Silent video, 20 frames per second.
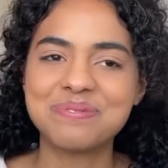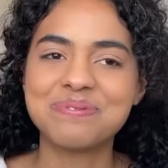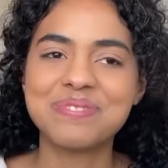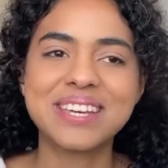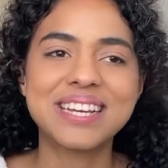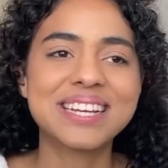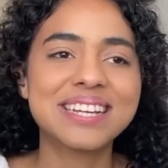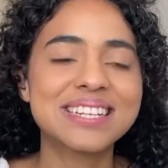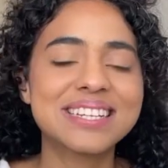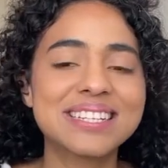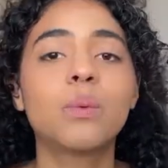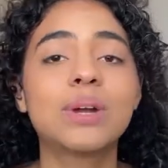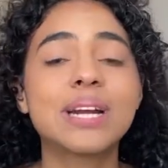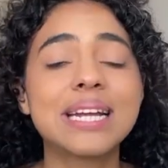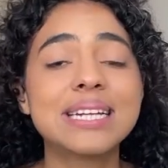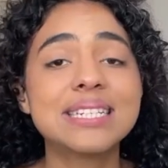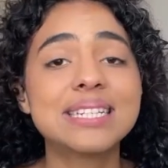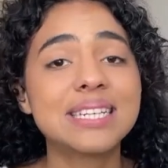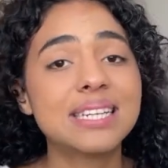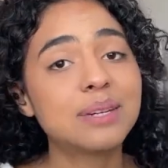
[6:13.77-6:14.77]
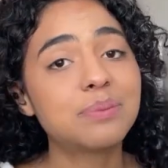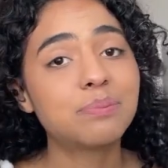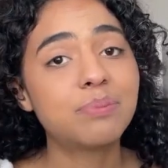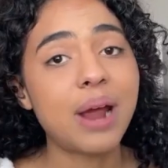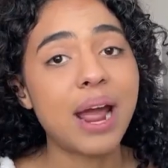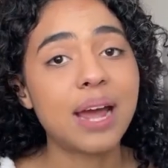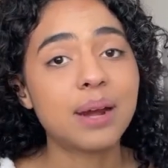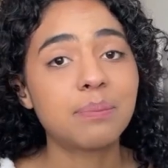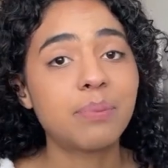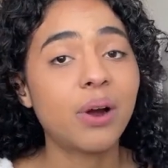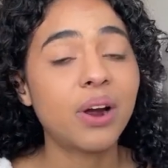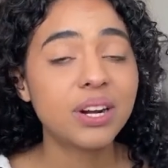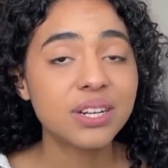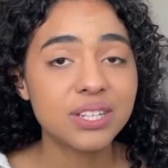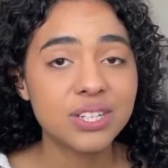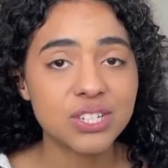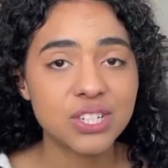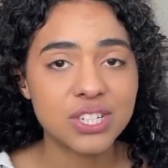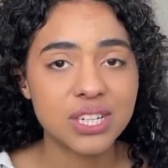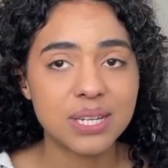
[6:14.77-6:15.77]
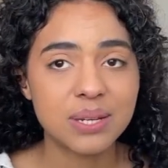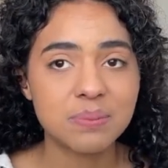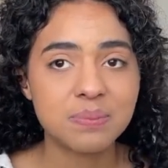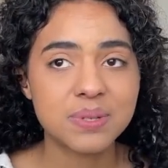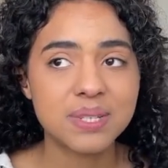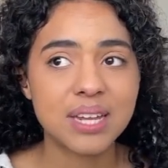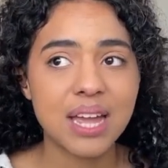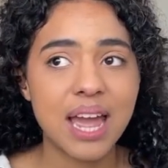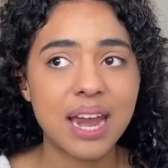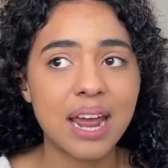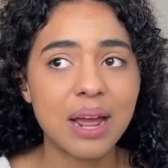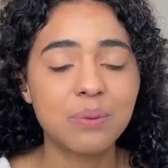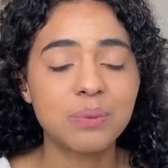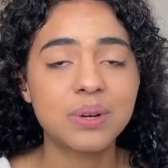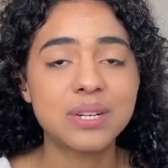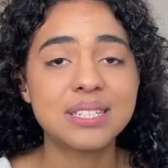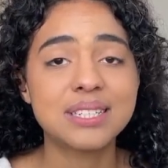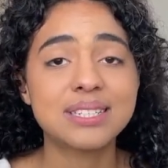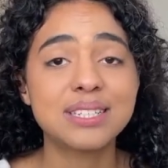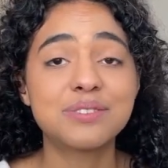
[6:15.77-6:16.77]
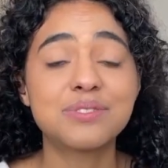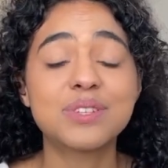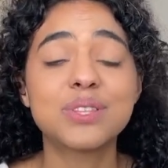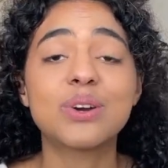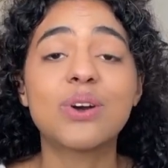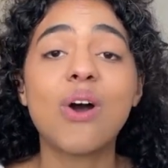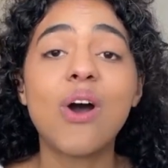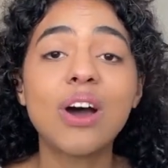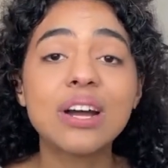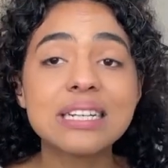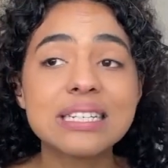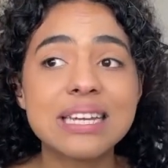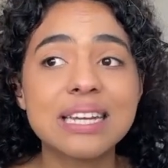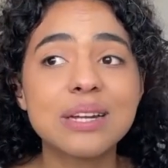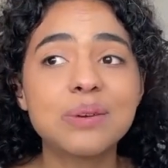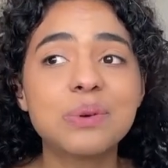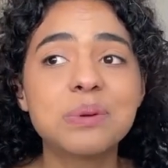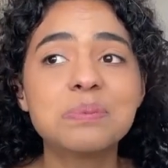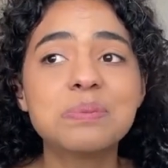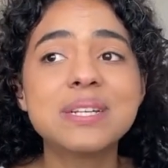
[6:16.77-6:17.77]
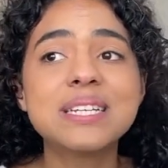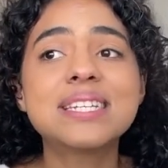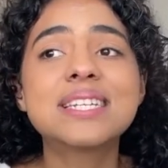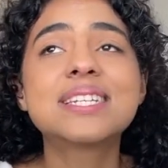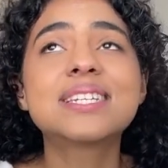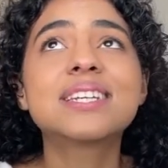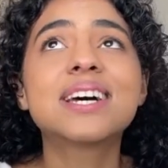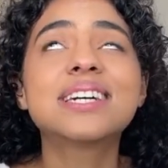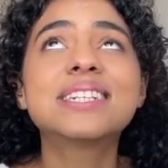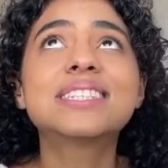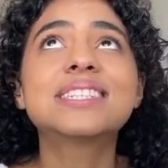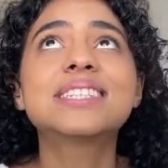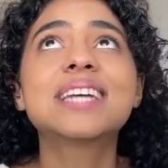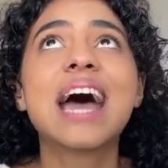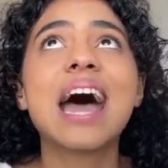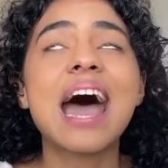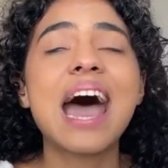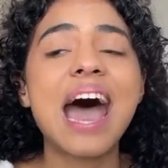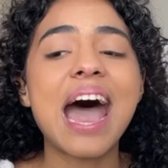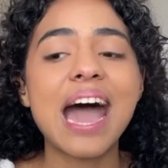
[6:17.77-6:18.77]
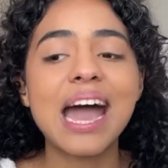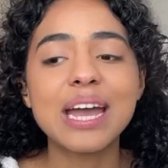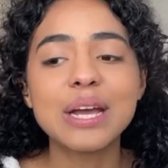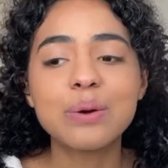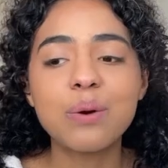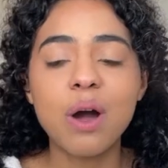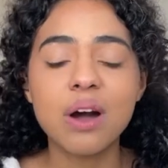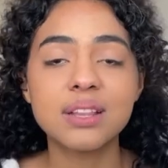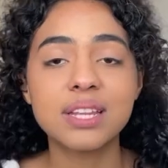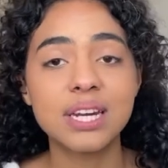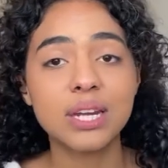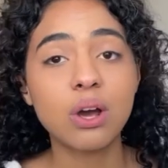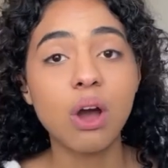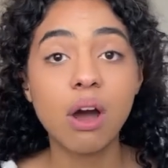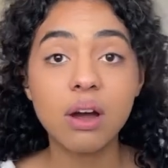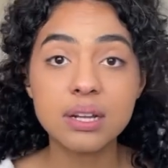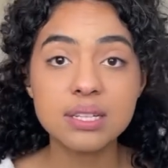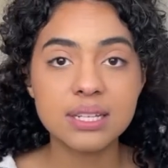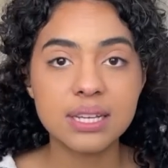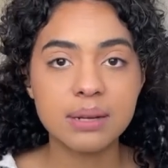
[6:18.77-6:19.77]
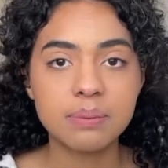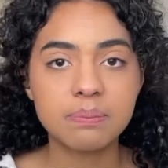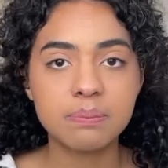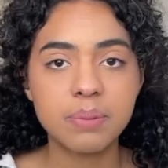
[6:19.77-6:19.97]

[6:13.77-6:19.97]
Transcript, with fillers: Because when I did brand partnerships and I would deliver the content, it would be such high quality content,